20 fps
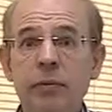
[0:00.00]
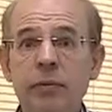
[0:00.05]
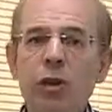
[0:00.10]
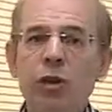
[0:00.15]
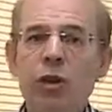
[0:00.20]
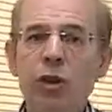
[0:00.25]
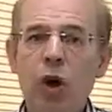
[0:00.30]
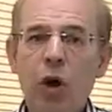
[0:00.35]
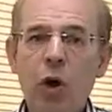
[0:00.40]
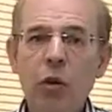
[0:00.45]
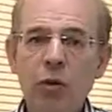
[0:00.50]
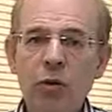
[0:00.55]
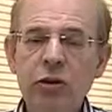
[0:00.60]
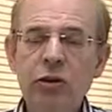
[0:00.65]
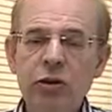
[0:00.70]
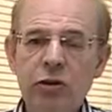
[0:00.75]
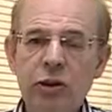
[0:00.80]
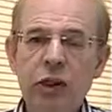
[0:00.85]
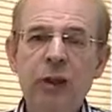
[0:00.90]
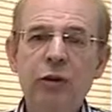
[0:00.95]
Your hot water
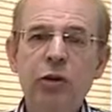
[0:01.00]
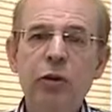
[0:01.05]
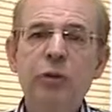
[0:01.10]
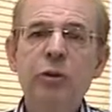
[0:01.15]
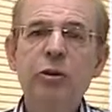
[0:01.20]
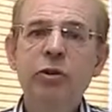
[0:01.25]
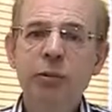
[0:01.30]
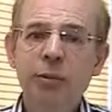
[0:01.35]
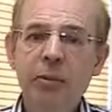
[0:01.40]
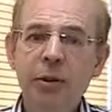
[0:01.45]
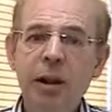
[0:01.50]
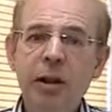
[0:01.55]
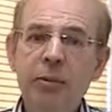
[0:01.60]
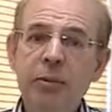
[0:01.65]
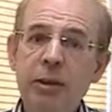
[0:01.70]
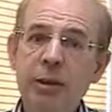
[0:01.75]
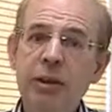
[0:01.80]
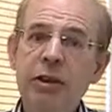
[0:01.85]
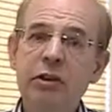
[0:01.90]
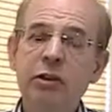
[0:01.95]
taps will be supplied
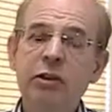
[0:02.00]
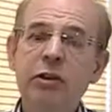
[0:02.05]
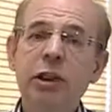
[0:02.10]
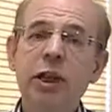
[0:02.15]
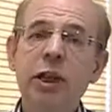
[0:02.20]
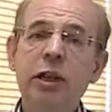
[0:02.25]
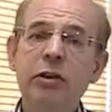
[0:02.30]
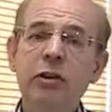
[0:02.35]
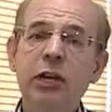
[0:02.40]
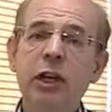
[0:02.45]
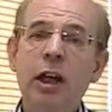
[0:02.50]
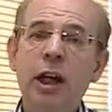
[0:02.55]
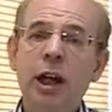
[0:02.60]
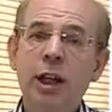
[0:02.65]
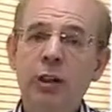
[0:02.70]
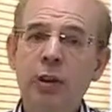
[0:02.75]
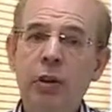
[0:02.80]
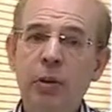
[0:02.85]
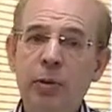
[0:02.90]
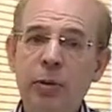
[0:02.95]
by these tanks at
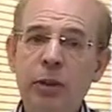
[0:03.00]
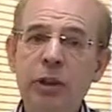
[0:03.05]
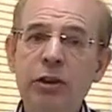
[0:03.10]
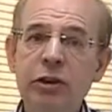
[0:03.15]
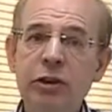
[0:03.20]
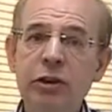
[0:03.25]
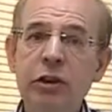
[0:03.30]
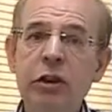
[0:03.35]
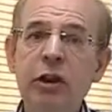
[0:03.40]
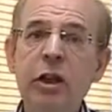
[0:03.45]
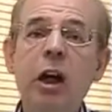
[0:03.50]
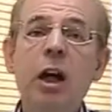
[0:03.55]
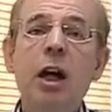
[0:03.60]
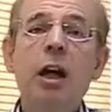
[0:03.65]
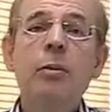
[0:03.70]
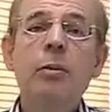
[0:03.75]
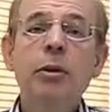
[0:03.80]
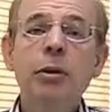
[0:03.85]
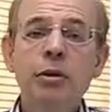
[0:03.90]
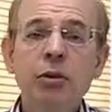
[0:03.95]
low pressure,
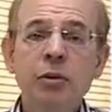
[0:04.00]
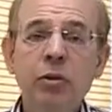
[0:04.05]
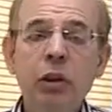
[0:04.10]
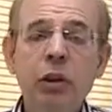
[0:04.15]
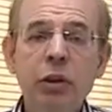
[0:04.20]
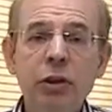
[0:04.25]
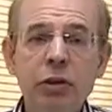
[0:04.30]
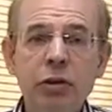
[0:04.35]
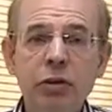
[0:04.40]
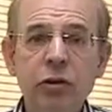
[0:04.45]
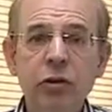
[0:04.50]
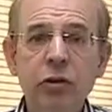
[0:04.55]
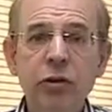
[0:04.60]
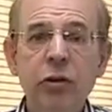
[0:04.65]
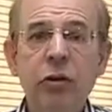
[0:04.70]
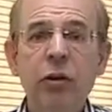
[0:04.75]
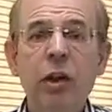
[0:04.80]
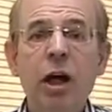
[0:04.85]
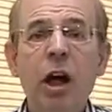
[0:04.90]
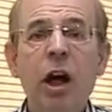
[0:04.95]
but you really ought to
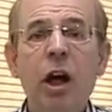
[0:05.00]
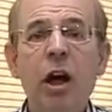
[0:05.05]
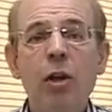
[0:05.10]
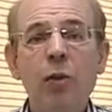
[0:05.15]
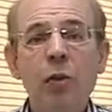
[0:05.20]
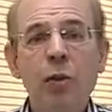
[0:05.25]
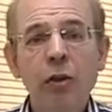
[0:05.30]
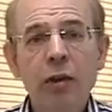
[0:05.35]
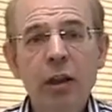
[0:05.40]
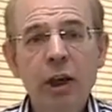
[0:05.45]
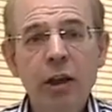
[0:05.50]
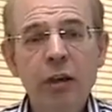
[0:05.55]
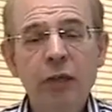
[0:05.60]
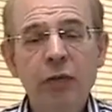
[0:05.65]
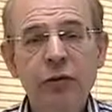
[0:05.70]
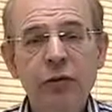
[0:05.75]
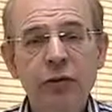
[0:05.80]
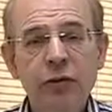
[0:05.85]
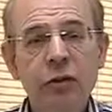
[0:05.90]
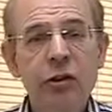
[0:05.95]
know what other
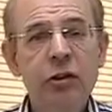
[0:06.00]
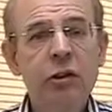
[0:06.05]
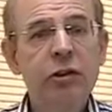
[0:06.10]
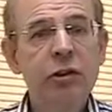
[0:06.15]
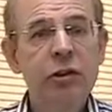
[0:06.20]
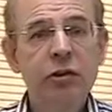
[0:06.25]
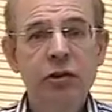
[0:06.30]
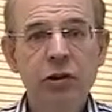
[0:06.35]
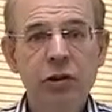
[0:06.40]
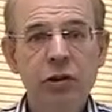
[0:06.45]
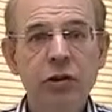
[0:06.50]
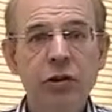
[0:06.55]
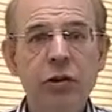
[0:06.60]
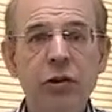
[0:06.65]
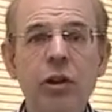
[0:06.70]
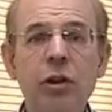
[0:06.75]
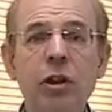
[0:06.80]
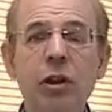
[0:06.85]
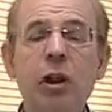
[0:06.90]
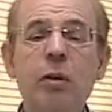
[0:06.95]
facilities in
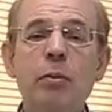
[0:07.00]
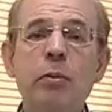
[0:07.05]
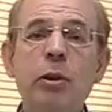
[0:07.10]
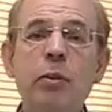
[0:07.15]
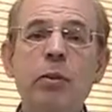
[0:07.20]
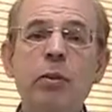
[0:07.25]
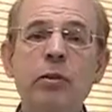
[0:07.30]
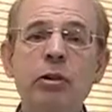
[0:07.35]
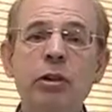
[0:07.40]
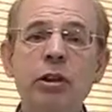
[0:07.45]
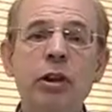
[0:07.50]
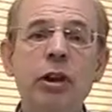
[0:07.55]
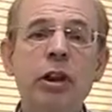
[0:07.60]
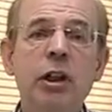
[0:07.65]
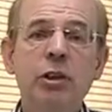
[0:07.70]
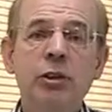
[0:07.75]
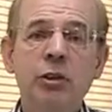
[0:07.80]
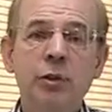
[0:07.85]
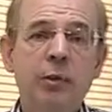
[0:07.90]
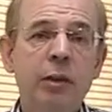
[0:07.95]
your property are
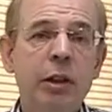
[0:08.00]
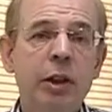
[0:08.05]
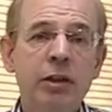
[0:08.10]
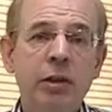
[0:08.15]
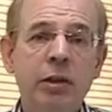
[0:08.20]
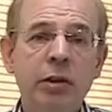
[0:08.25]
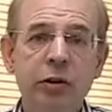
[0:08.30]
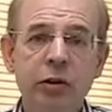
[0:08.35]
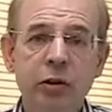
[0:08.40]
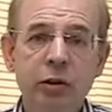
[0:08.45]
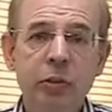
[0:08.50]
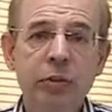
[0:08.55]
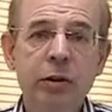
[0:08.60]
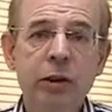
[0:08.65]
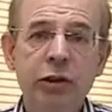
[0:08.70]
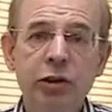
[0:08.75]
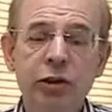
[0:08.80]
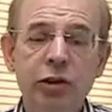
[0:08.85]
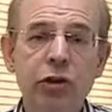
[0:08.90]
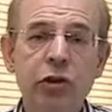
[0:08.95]
supplied under low
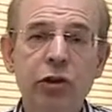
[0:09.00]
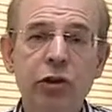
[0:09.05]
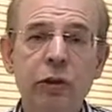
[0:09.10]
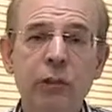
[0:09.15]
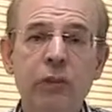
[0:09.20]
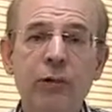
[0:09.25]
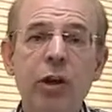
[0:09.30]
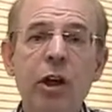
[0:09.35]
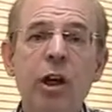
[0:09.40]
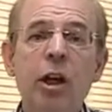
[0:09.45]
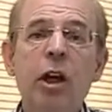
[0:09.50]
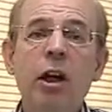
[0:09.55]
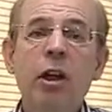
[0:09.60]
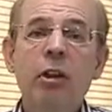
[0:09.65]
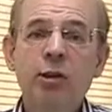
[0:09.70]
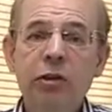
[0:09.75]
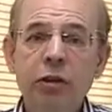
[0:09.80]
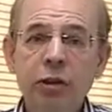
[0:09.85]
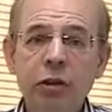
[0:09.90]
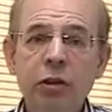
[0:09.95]
pressure too.
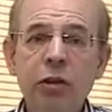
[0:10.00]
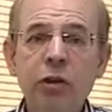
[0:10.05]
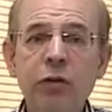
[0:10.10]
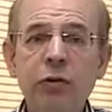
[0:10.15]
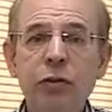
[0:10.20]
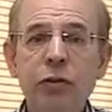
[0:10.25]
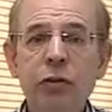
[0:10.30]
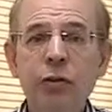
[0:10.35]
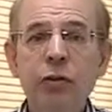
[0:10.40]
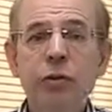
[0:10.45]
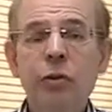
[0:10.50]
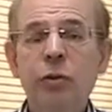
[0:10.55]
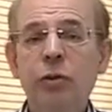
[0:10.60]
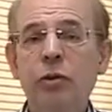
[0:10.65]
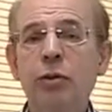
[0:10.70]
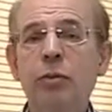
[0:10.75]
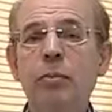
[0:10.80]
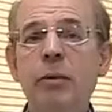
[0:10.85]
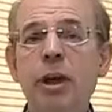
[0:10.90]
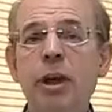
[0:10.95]
Turn off your cold water
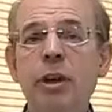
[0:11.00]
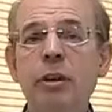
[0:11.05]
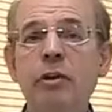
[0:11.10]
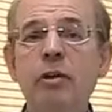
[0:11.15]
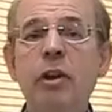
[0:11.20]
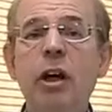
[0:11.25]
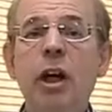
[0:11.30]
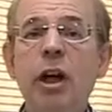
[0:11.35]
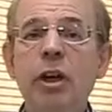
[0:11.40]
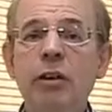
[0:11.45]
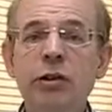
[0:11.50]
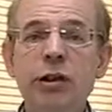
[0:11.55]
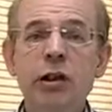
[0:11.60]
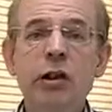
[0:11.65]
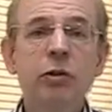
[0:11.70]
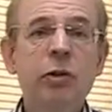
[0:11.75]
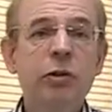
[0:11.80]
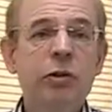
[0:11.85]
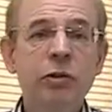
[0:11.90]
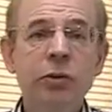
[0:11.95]
mains and see
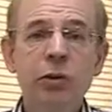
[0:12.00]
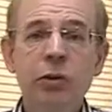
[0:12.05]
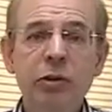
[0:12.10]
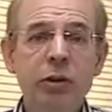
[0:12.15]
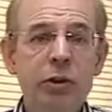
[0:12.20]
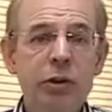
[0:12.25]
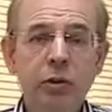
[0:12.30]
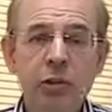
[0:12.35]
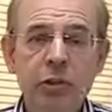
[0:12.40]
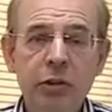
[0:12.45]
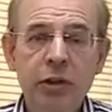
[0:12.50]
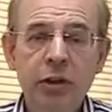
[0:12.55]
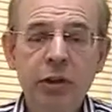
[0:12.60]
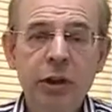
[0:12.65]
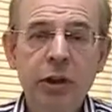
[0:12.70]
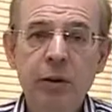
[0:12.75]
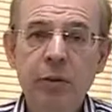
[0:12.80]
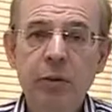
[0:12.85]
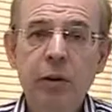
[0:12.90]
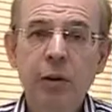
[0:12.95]
what doesn't work
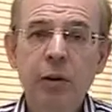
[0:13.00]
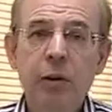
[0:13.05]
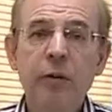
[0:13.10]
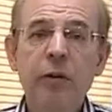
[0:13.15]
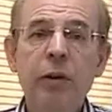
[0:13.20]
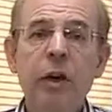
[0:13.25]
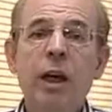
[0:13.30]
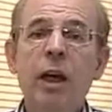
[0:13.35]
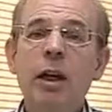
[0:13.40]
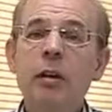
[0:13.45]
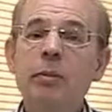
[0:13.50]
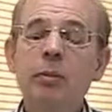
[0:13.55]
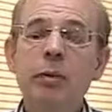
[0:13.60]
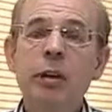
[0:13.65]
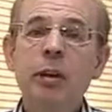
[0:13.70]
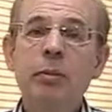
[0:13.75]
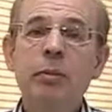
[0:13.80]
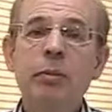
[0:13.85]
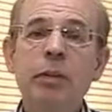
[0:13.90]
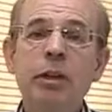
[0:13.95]
anymore. It
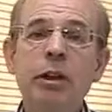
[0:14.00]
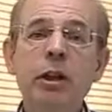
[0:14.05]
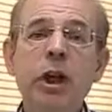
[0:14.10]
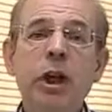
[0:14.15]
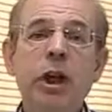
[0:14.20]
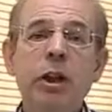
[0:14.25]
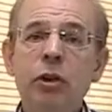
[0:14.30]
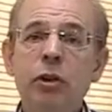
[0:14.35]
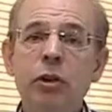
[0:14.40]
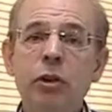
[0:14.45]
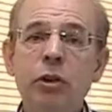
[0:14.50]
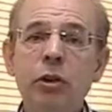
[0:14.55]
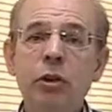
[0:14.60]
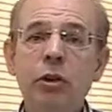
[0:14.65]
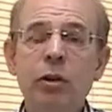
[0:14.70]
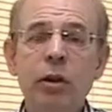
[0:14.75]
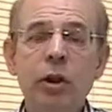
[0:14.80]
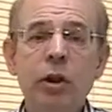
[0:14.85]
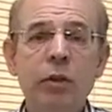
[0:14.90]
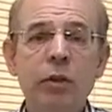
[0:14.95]
might be
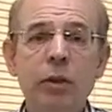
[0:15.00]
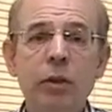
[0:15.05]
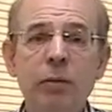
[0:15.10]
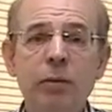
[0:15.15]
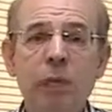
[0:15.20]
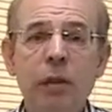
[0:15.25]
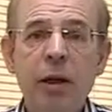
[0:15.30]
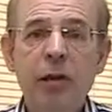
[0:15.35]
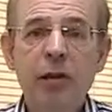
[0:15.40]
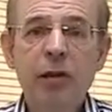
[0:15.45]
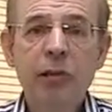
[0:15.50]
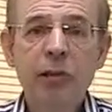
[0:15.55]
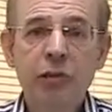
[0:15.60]
your bathroom